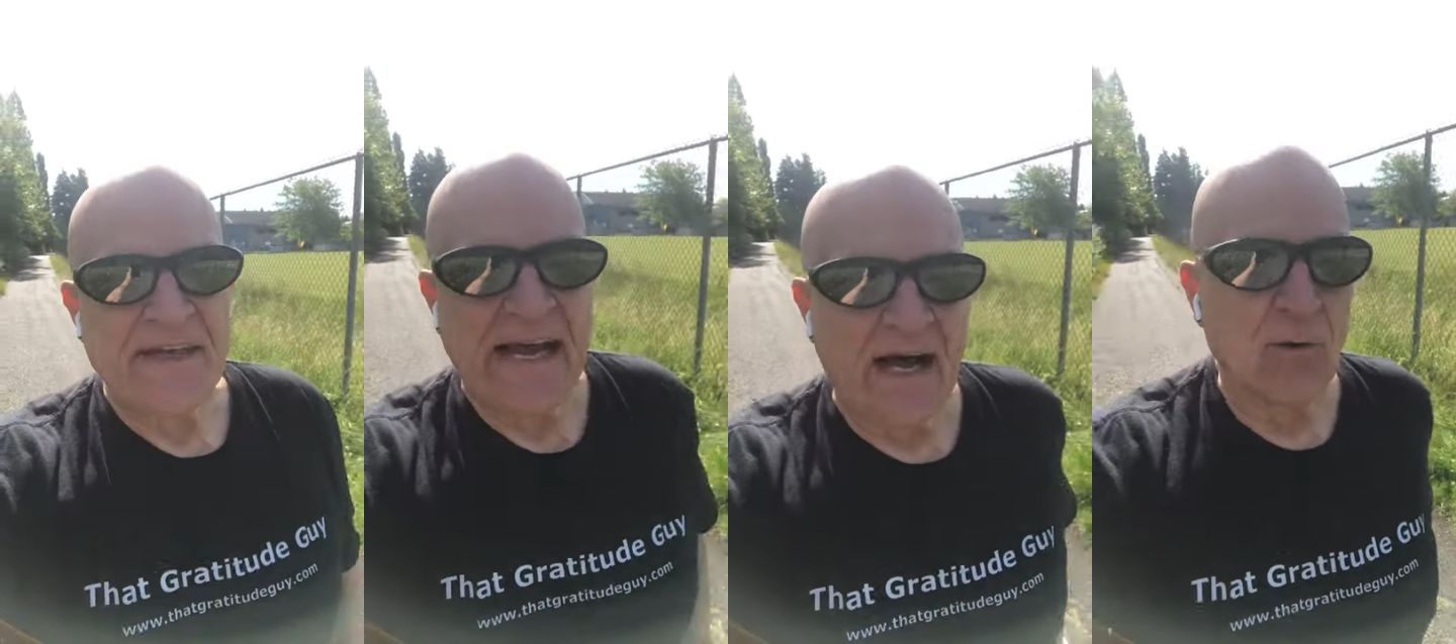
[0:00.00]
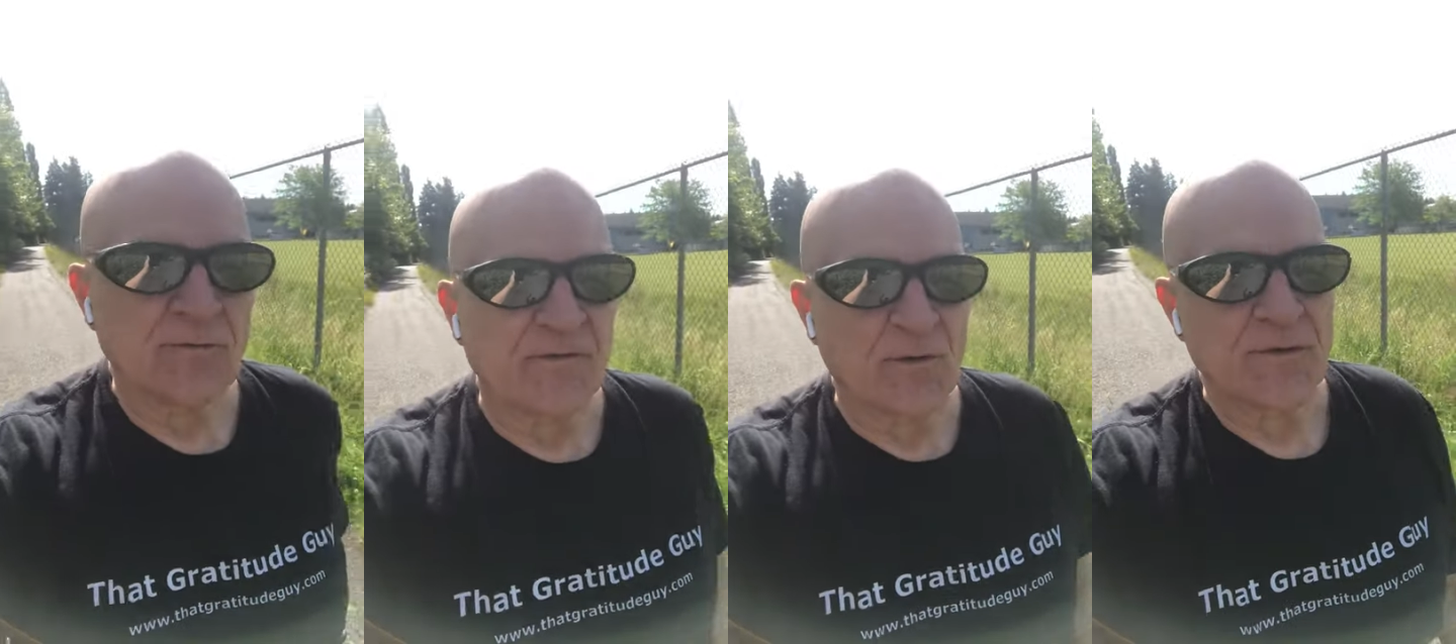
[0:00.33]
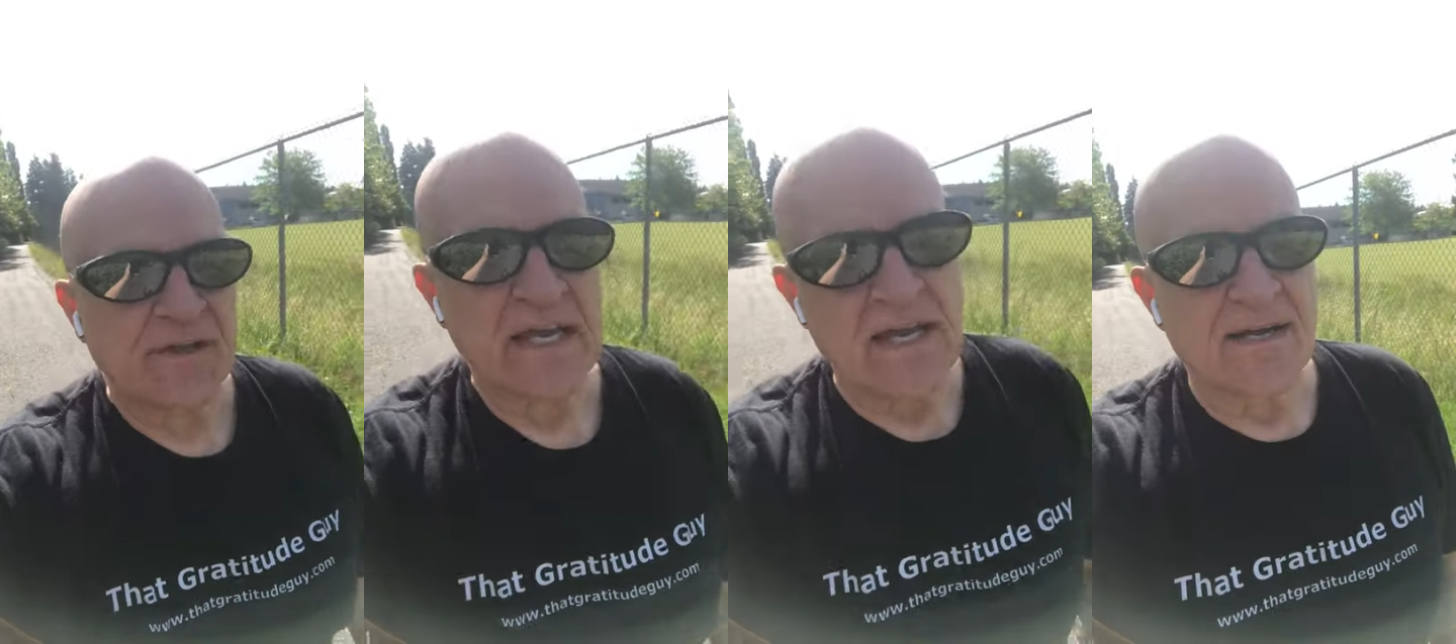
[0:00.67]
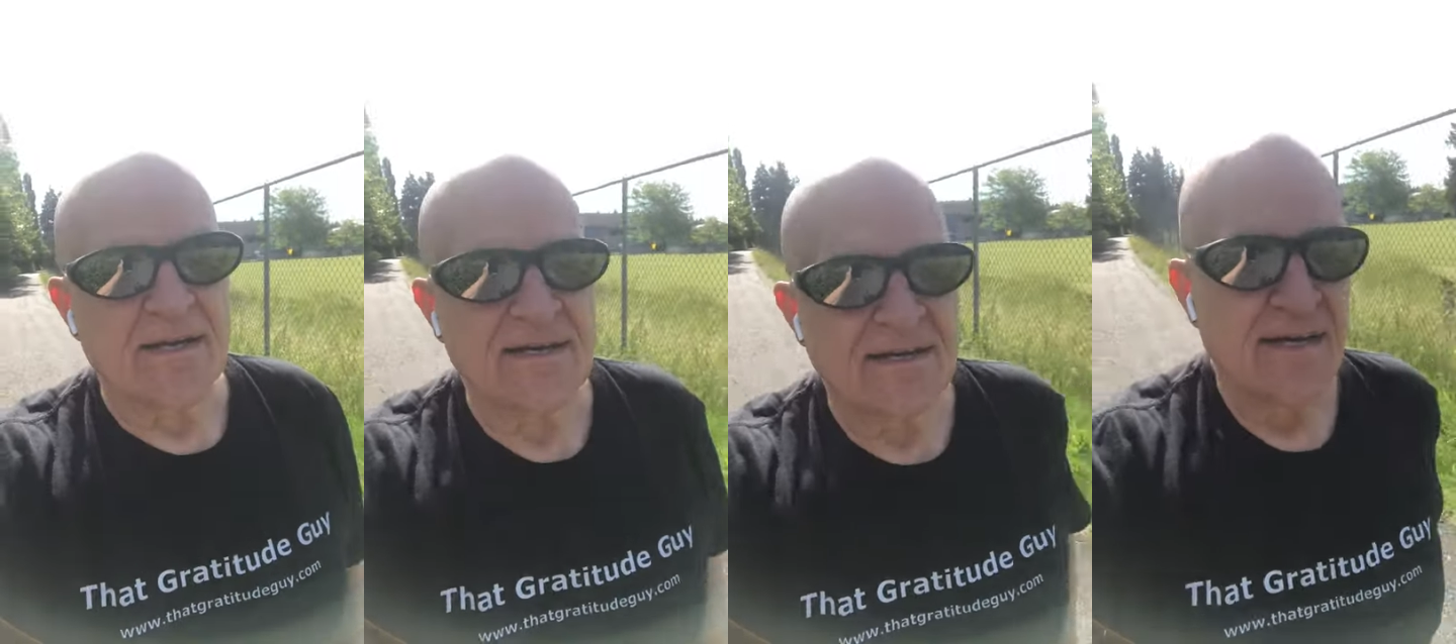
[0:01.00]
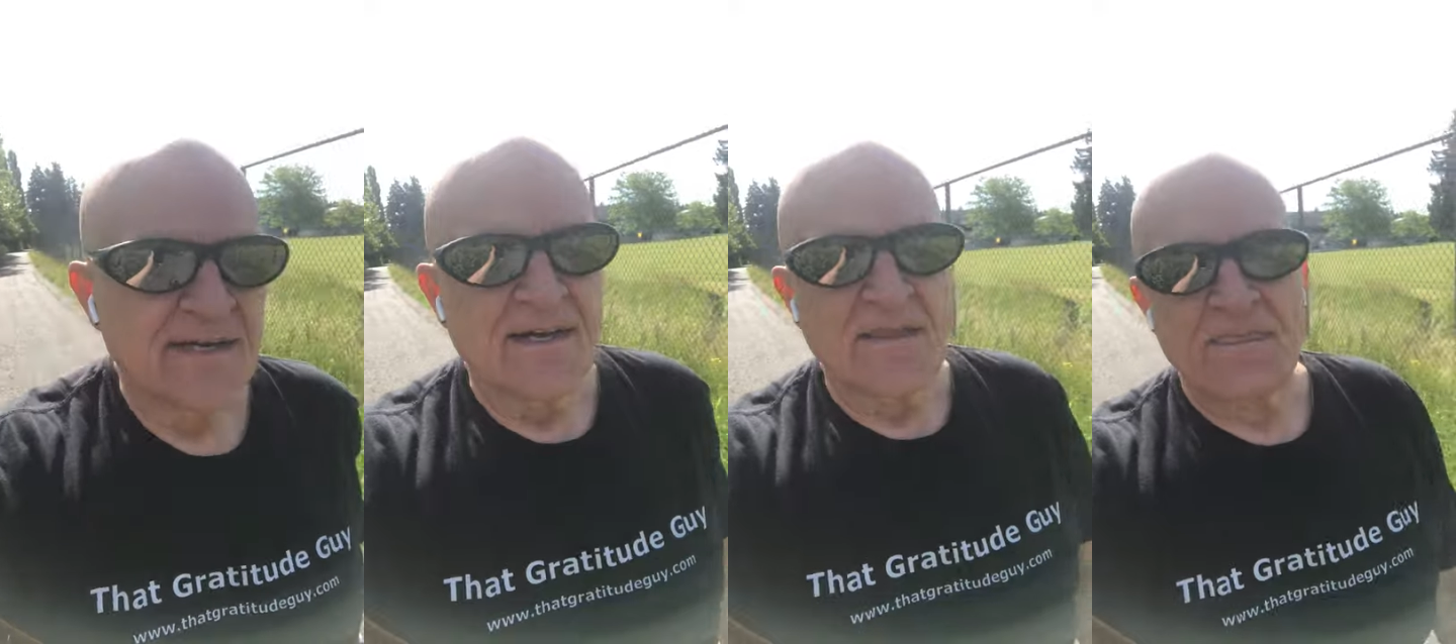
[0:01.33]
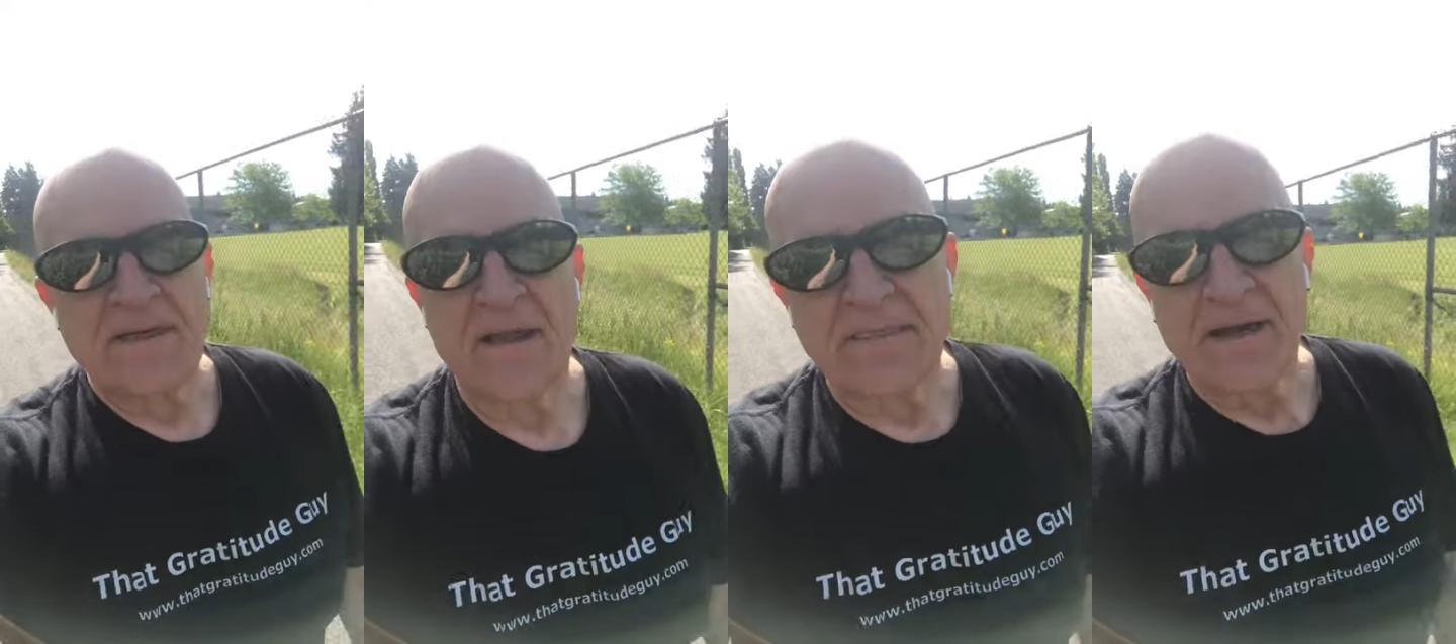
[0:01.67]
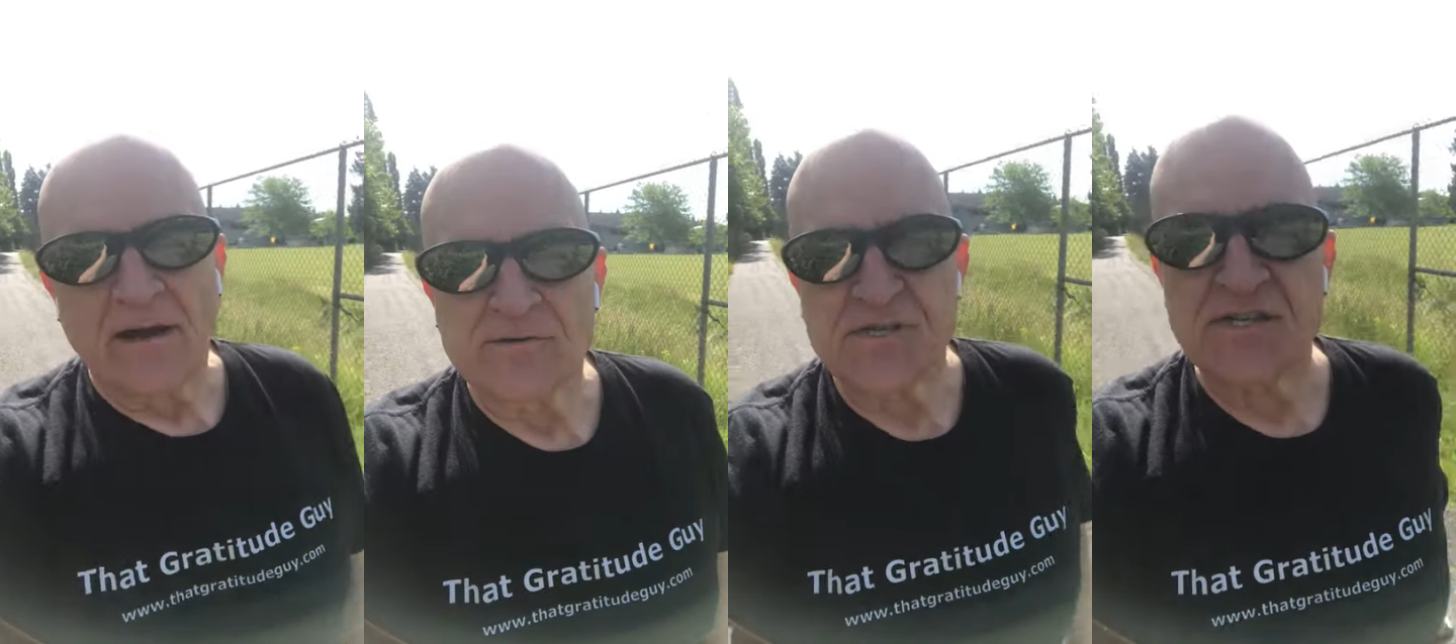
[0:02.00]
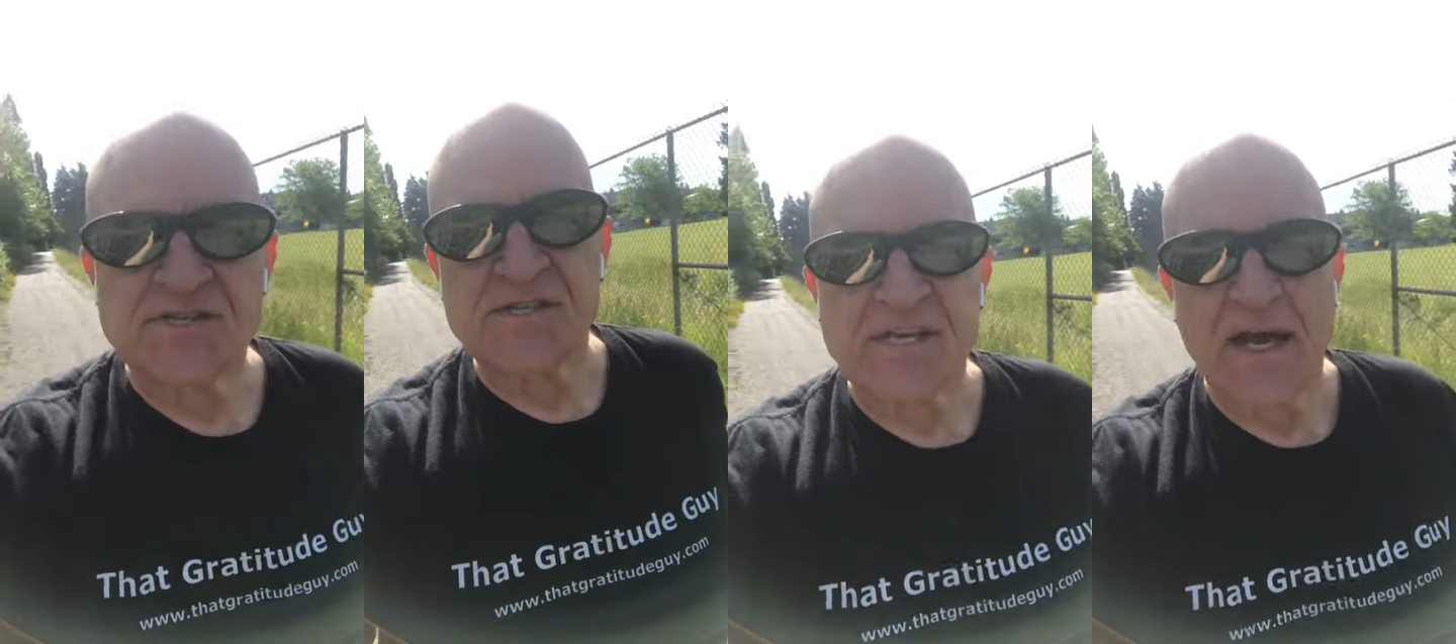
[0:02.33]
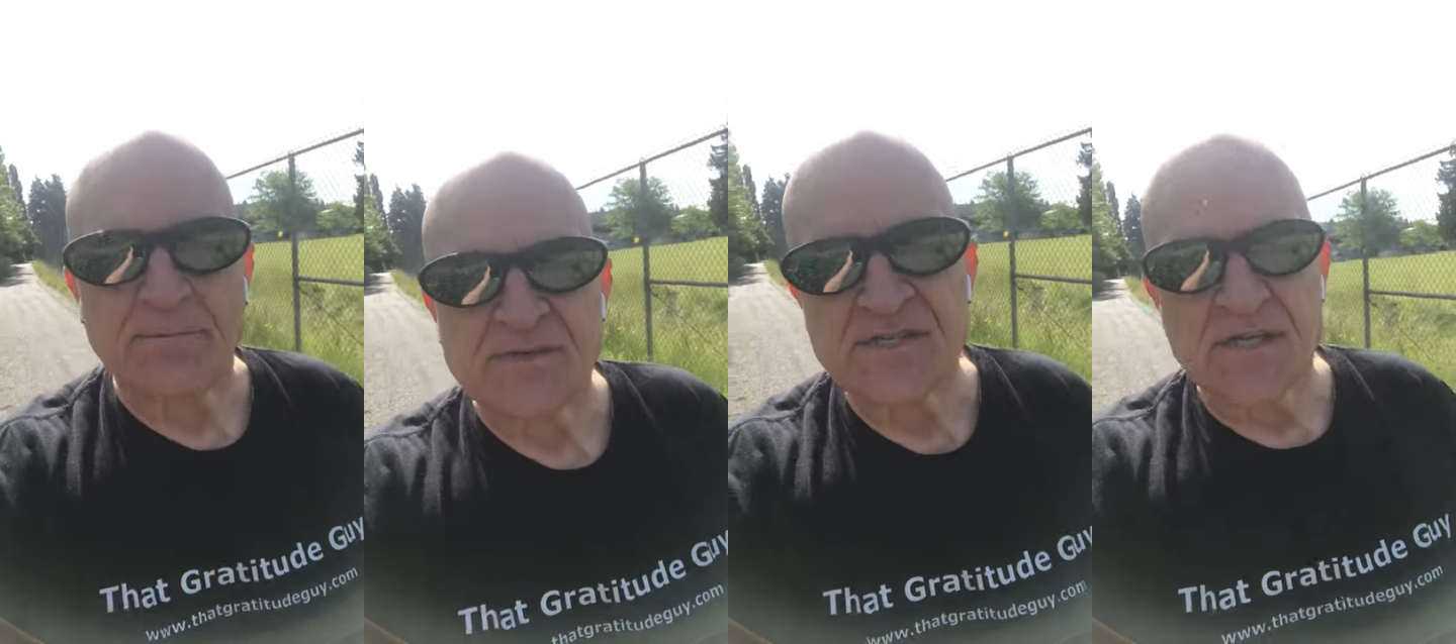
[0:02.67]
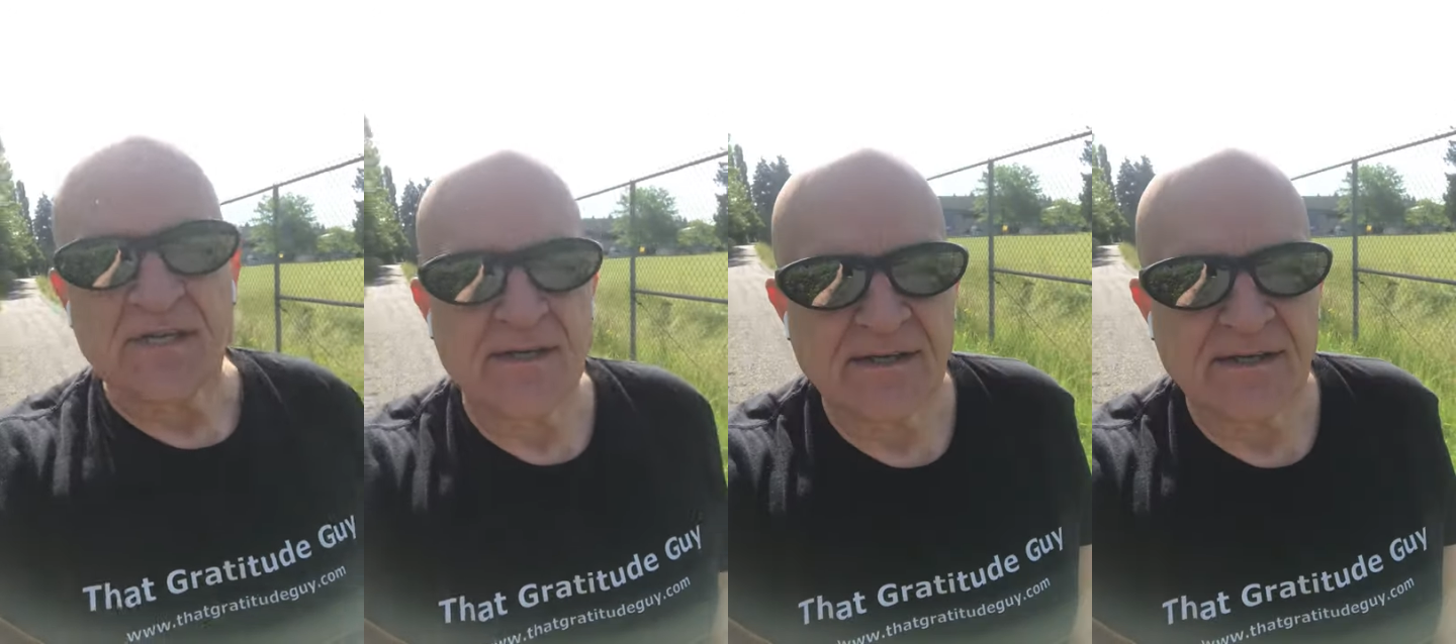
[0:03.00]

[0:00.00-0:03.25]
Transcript: out for the 10,000 steps